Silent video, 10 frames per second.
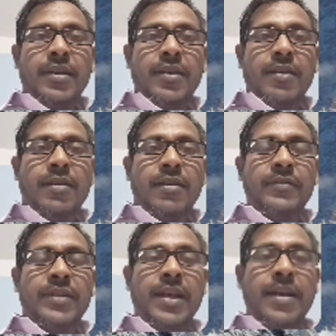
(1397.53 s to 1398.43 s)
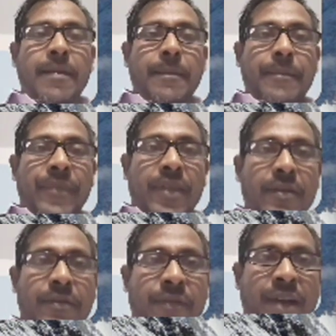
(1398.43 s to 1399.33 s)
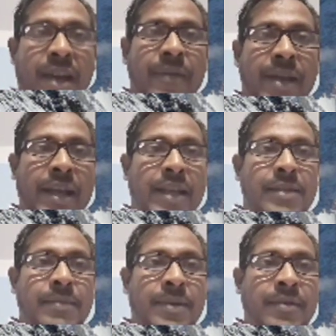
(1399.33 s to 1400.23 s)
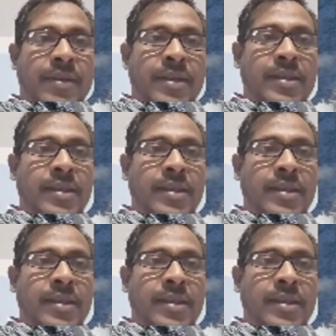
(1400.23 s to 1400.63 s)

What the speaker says: Of the 5 highest mountains